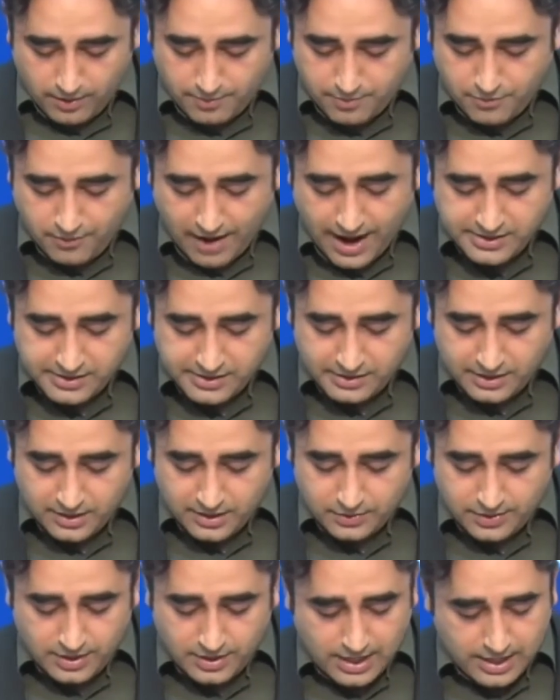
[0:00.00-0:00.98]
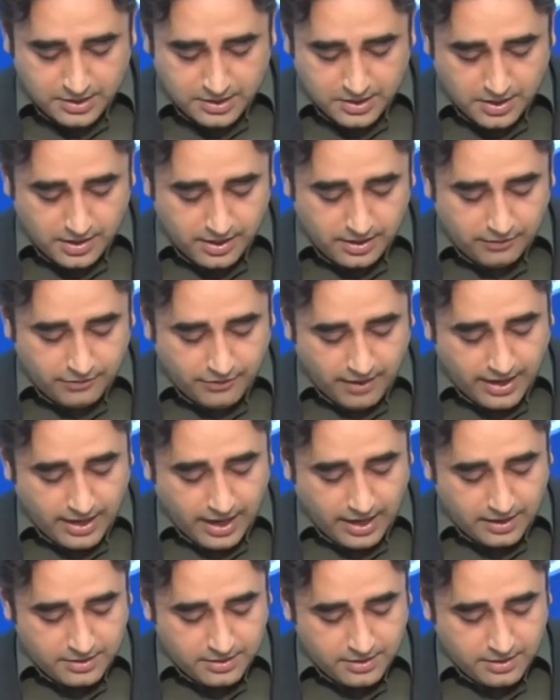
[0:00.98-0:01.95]
provided us with the necessary
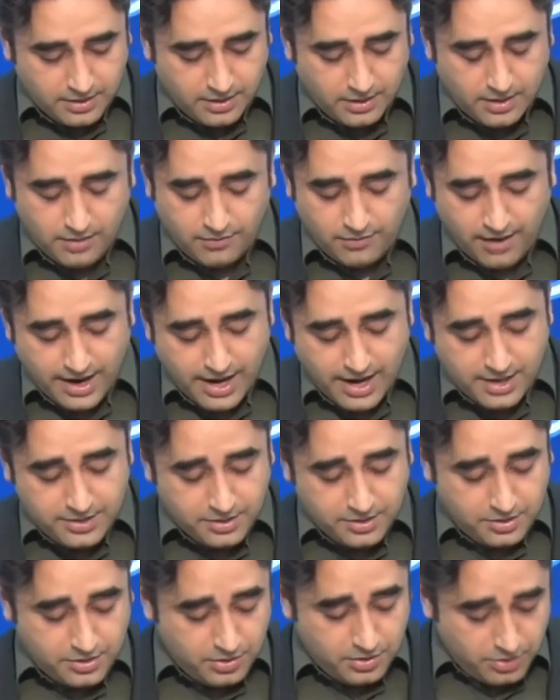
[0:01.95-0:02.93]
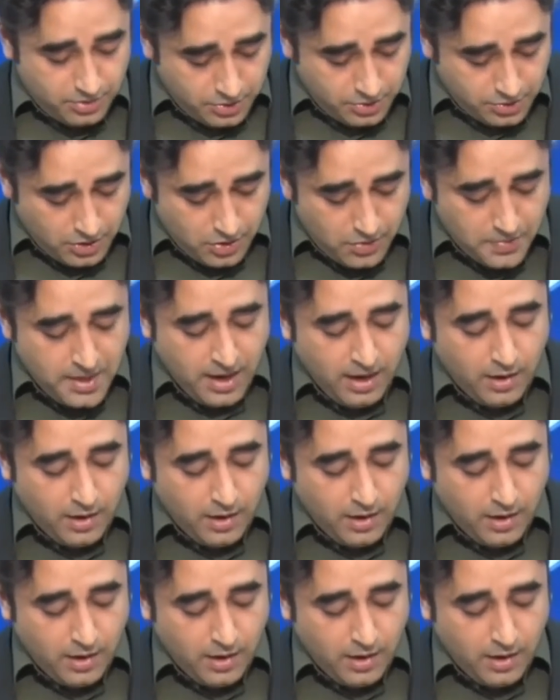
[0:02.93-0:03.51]
finances to do so.